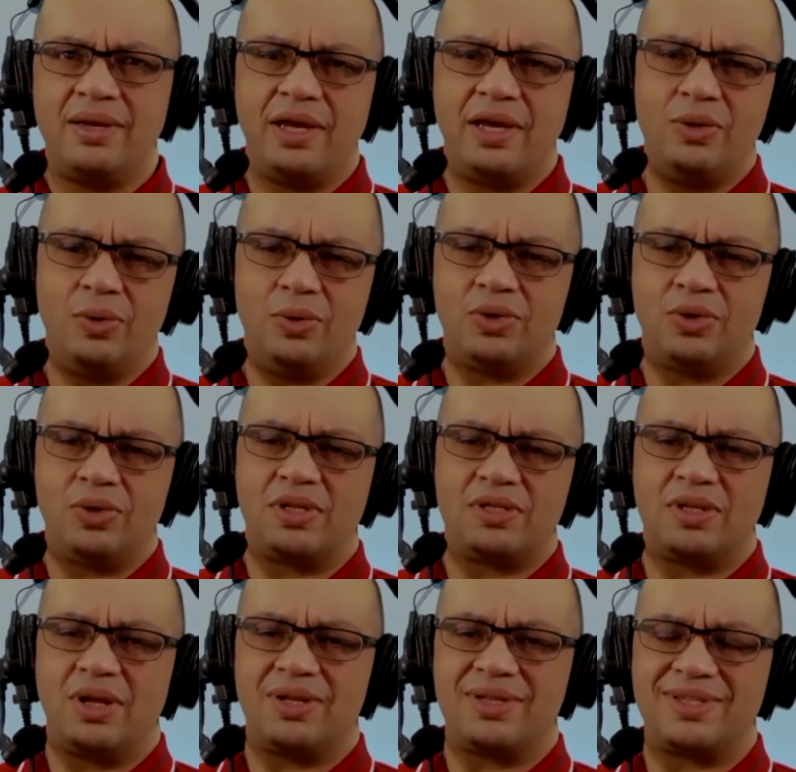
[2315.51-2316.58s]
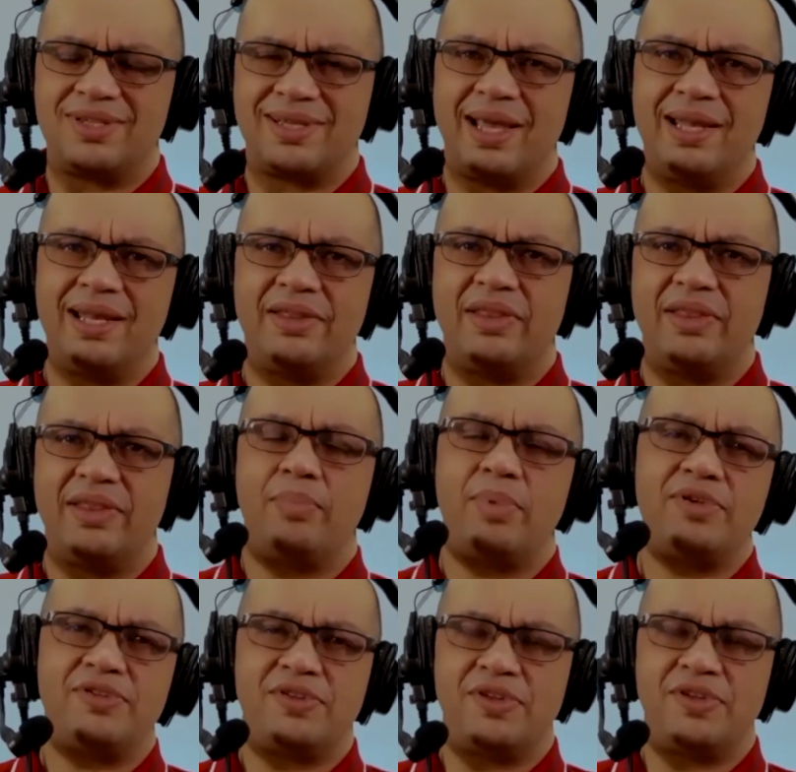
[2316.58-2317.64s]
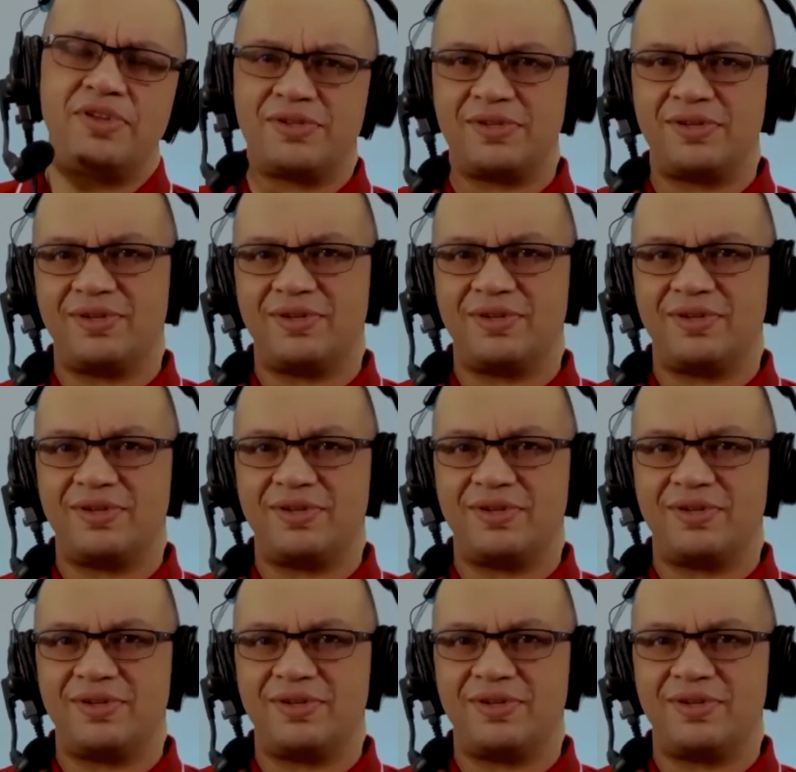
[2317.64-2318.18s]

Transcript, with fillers: in order to start scaling that business